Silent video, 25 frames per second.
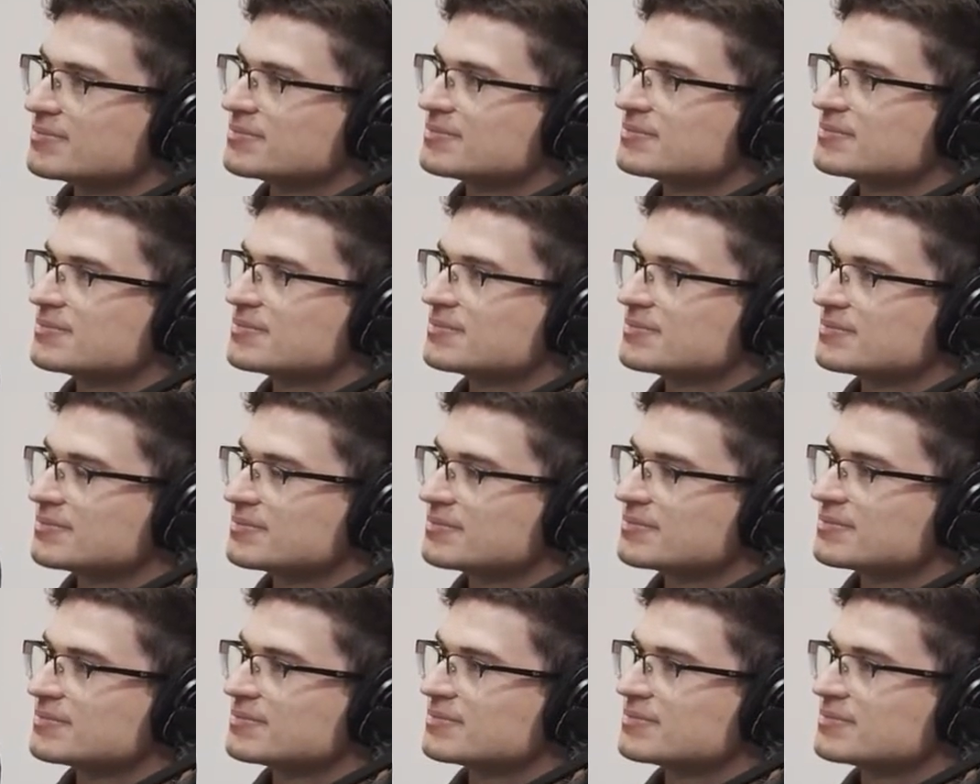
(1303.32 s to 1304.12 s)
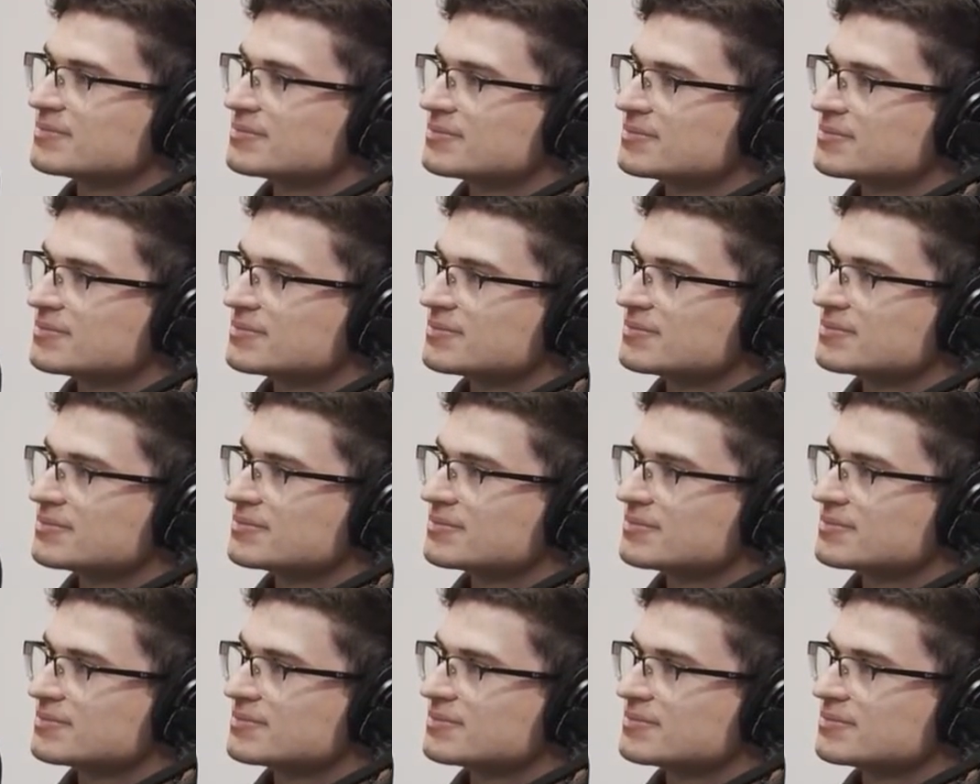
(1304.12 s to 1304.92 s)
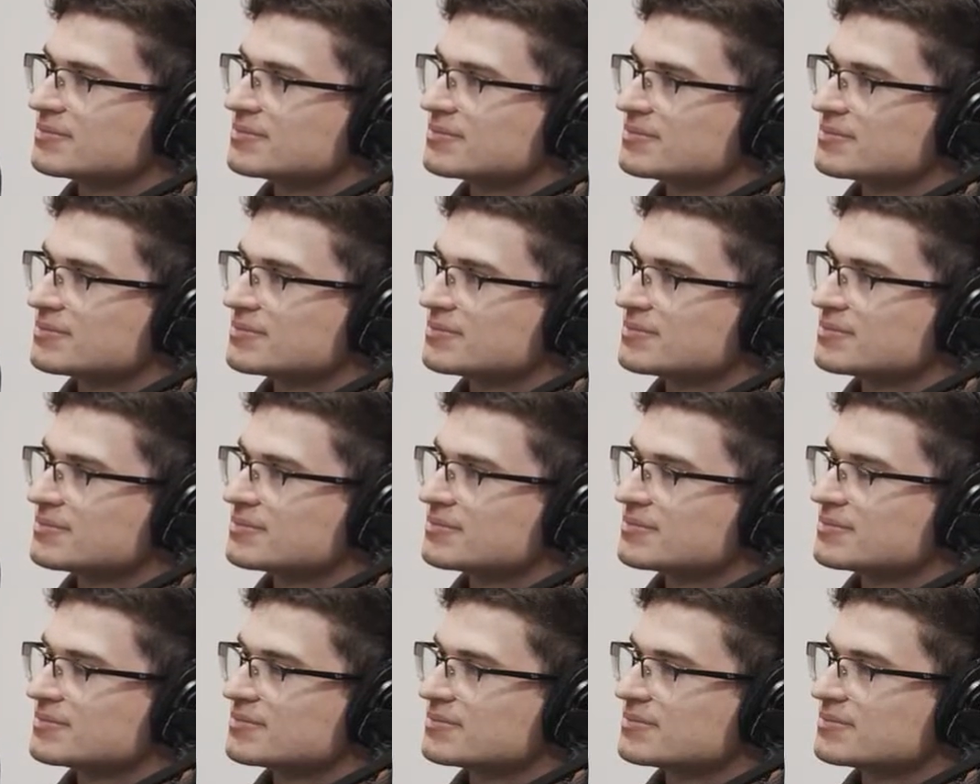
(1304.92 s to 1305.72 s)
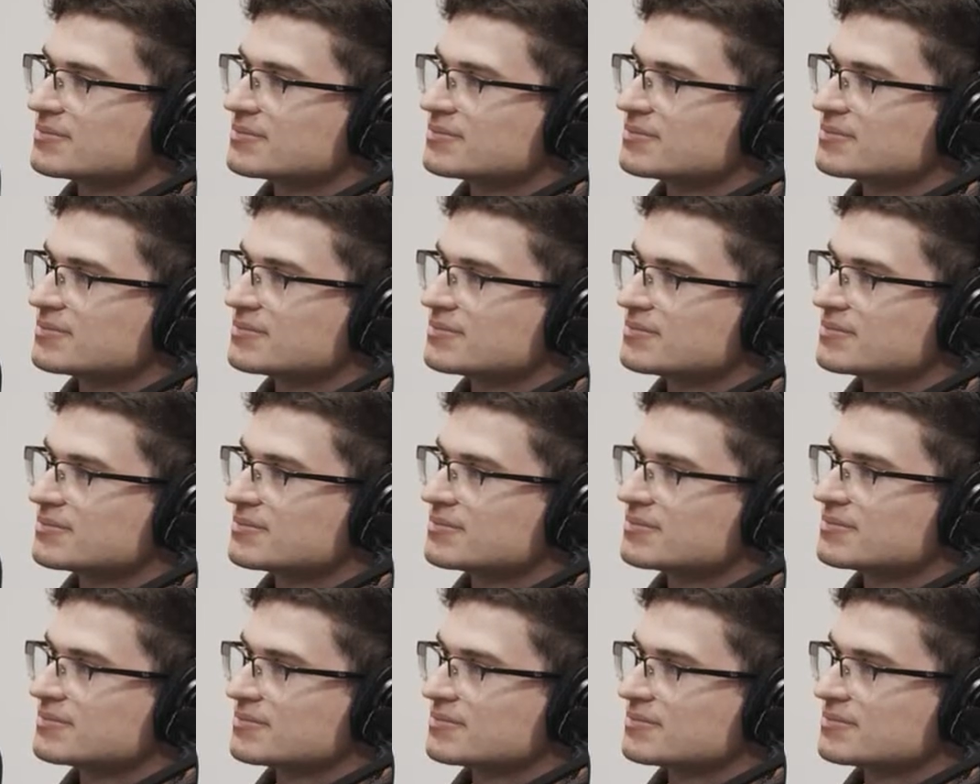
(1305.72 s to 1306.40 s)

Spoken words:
No words are spoken by the person on screen.